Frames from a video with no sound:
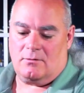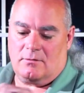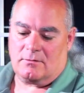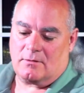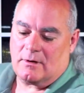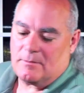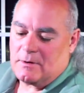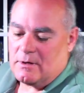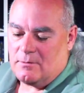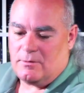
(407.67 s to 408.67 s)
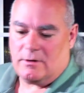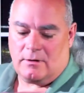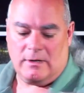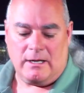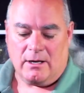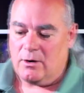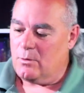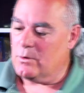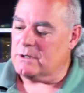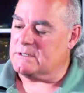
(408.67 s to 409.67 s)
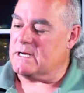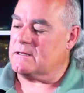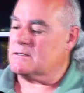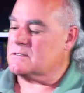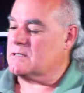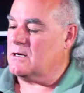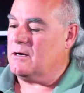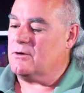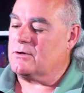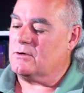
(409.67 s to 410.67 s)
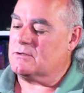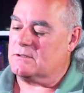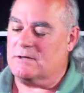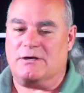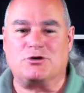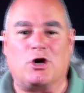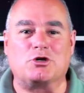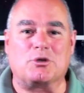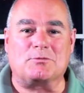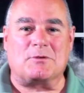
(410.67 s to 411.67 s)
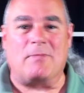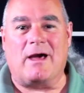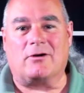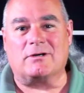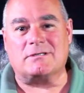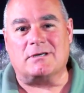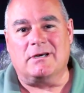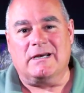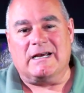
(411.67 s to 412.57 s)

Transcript: we'll grab the cable there, we're going to take this uh, and, and charge up some batteries.